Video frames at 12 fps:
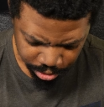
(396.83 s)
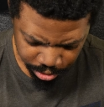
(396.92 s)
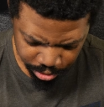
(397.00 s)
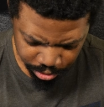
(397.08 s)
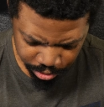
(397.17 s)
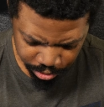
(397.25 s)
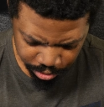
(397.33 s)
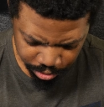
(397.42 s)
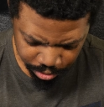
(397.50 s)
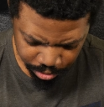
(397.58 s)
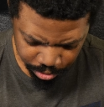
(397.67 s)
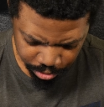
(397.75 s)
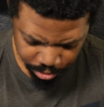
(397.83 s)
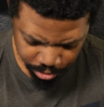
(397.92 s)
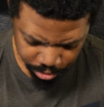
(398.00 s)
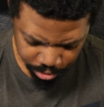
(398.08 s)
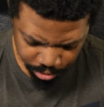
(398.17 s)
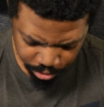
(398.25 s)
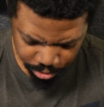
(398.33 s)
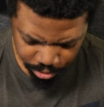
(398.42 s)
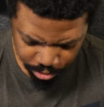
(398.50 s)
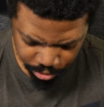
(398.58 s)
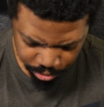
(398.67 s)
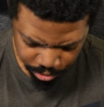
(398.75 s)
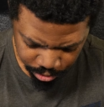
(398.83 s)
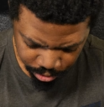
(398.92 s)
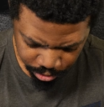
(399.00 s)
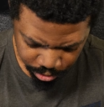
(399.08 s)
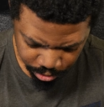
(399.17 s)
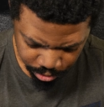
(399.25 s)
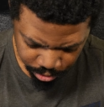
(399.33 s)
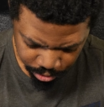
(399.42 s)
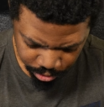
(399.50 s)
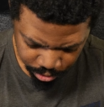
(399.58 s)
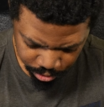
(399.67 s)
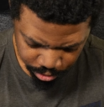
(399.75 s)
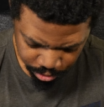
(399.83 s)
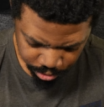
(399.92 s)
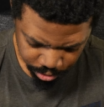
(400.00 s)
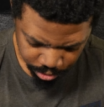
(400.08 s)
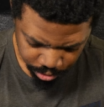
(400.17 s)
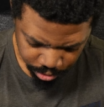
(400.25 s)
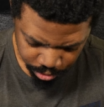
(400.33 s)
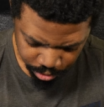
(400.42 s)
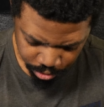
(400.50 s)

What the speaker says: No one is speaking in this clip.